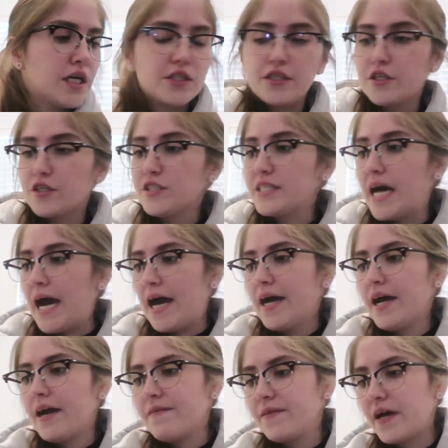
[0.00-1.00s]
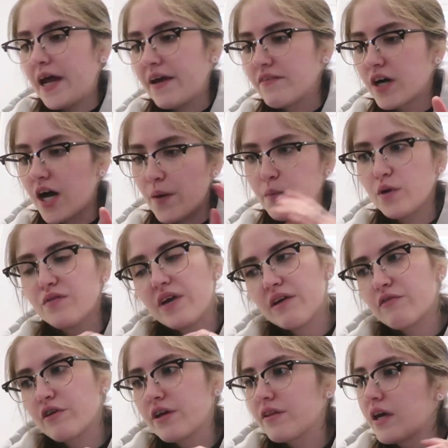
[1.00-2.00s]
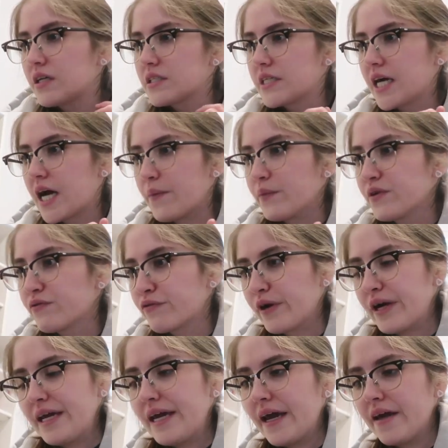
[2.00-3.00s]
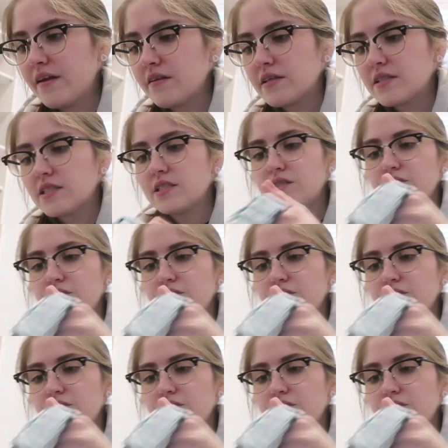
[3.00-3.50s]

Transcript: So there's that, and then I have a couple of Avery things and a couple of Reagan. This